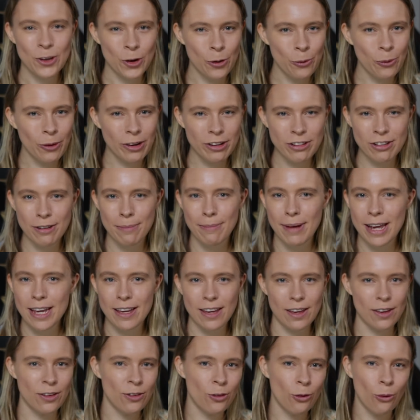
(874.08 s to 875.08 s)
you'll want to
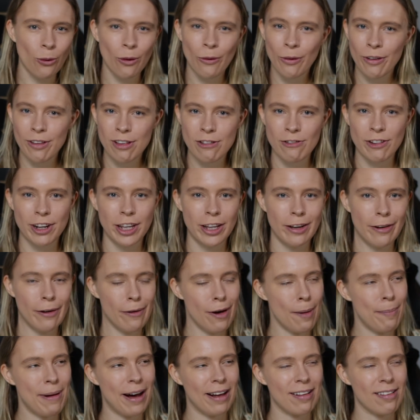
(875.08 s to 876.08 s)
make your quiz video
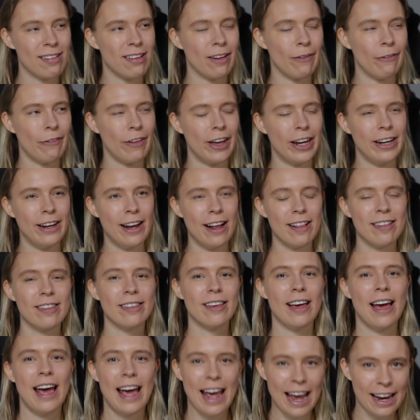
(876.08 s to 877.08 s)
about something that's
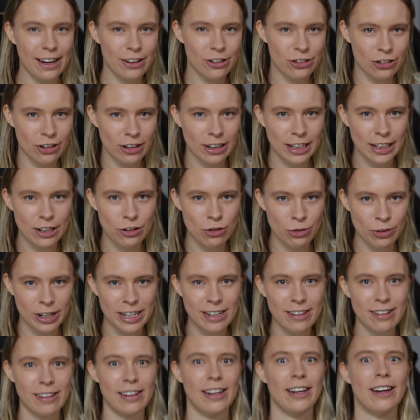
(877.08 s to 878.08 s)
actually
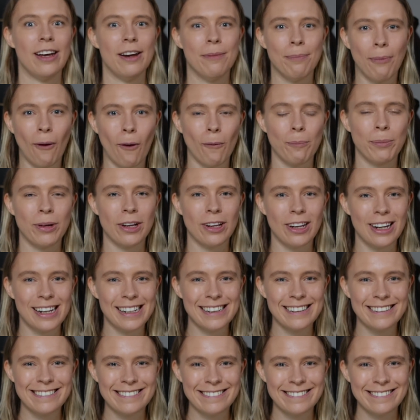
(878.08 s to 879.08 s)
trending and
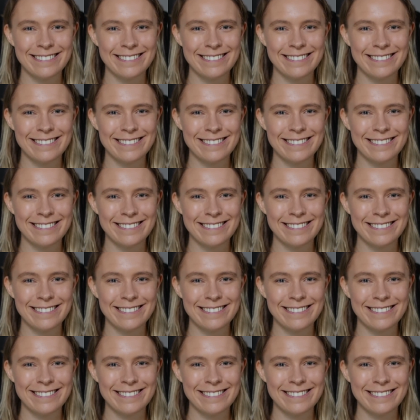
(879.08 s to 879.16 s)
popular.